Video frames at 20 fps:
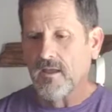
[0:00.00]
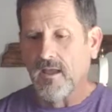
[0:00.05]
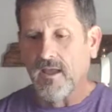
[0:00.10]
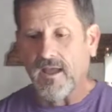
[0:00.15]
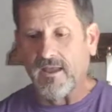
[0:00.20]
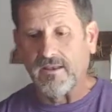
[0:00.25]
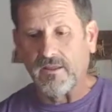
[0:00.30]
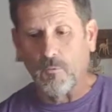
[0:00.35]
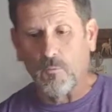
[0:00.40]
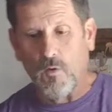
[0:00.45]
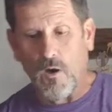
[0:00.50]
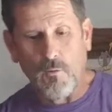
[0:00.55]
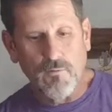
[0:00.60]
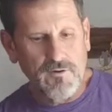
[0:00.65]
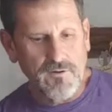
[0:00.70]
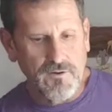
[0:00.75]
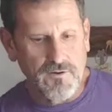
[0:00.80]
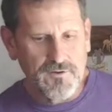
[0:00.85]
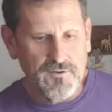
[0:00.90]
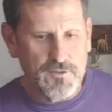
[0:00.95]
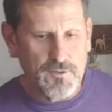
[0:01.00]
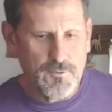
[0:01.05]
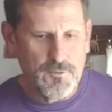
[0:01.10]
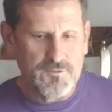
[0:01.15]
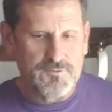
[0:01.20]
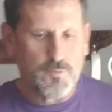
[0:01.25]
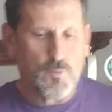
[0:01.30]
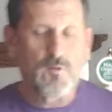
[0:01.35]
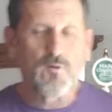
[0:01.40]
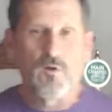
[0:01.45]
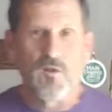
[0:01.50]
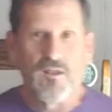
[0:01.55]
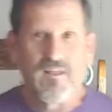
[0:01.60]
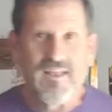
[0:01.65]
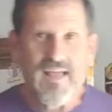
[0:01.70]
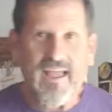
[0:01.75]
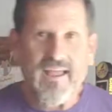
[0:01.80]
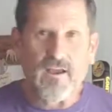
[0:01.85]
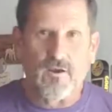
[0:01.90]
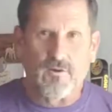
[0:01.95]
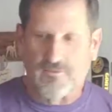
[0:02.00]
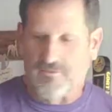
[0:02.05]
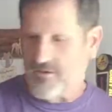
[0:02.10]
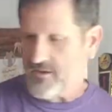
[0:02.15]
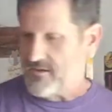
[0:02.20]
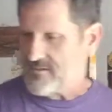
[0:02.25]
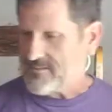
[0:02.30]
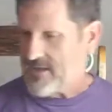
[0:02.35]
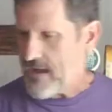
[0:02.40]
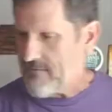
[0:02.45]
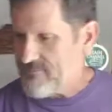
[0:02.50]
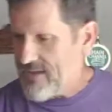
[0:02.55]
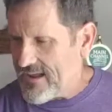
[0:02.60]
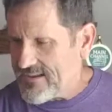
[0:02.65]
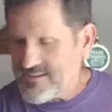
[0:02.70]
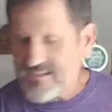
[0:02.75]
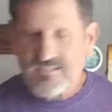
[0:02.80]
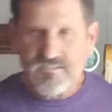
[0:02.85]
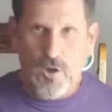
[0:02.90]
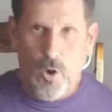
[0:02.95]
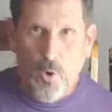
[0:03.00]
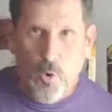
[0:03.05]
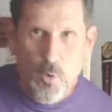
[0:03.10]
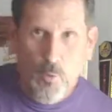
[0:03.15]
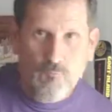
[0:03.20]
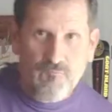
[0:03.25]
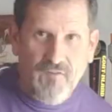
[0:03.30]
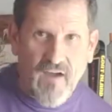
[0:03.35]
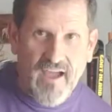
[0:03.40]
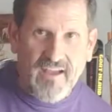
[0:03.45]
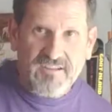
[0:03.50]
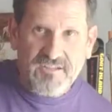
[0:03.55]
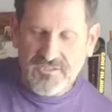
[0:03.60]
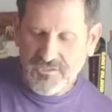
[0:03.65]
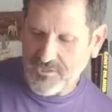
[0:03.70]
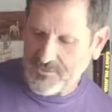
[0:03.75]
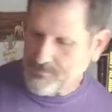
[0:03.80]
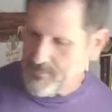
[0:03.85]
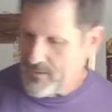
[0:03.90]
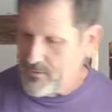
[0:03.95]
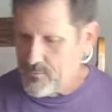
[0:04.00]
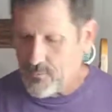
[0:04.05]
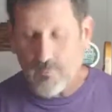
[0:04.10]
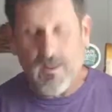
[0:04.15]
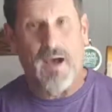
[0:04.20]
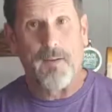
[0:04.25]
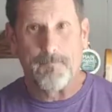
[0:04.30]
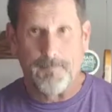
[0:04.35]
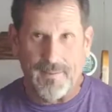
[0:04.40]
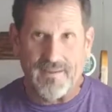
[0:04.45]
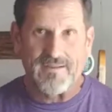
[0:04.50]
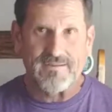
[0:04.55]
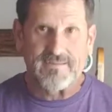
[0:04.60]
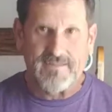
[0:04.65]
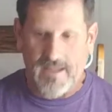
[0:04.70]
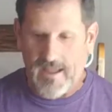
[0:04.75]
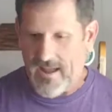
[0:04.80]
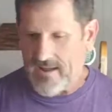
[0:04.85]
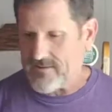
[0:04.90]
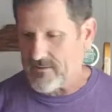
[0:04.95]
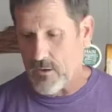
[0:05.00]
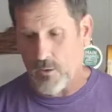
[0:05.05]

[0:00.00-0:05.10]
And then what we're going to do is we're going to layer this. I've got this old-fashioned spoon. I bent that.